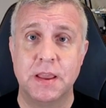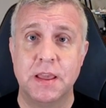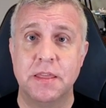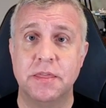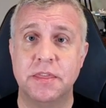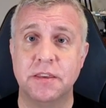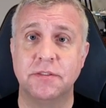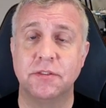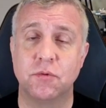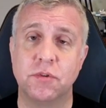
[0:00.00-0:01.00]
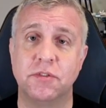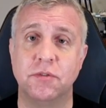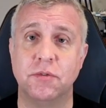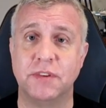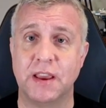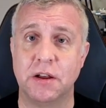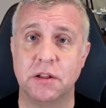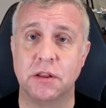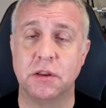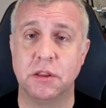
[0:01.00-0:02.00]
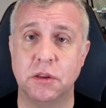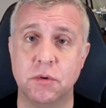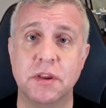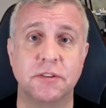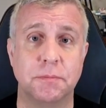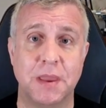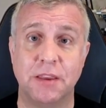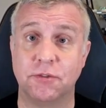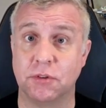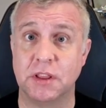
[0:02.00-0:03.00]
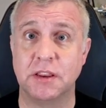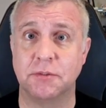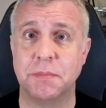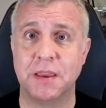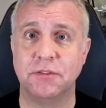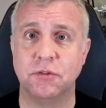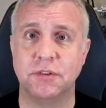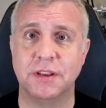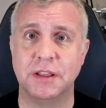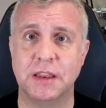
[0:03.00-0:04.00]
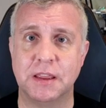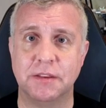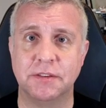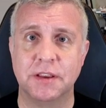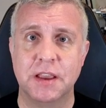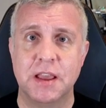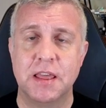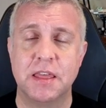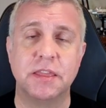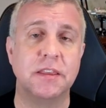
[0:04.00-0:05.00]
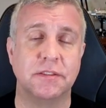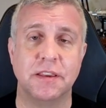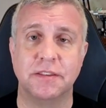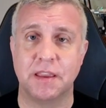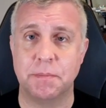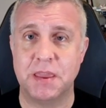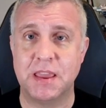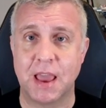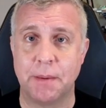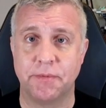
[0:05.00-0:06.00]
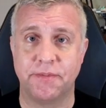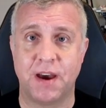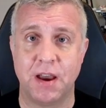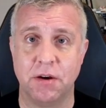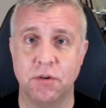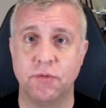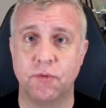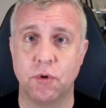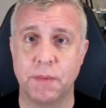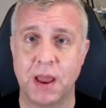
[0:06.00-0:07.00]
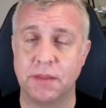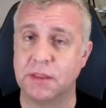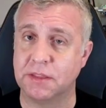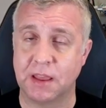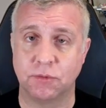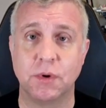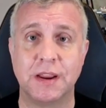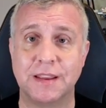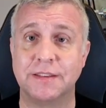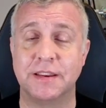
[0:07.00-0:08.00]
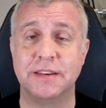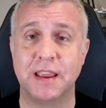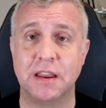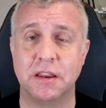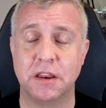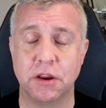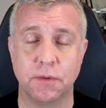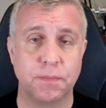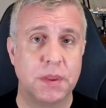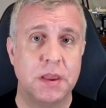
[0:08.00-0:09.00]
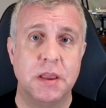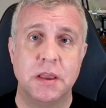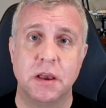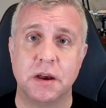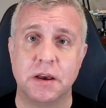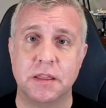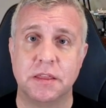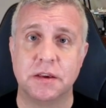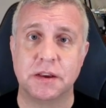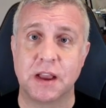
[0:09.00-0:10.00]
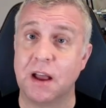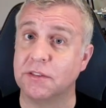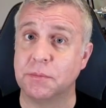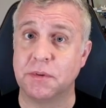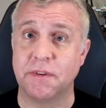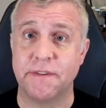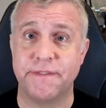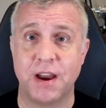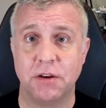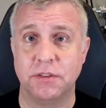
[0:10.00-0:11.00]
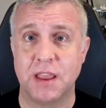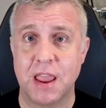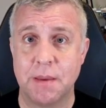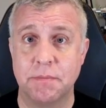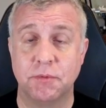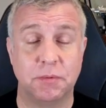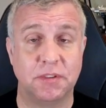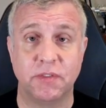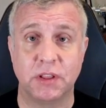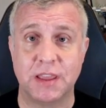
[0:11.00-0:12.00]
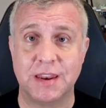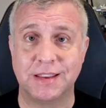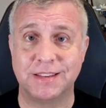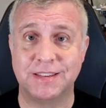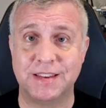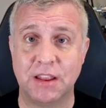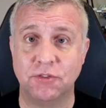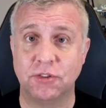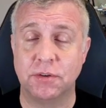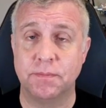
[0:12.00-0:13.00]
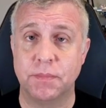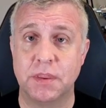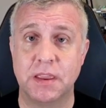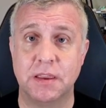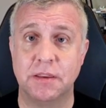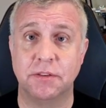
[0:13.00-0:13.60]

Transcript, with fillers: This is going to tell Unix-based or Linux-based utilities that this is a PCAP file format, that that's what it's contained in here. Uh, the concept of a file name, specifically an extension, is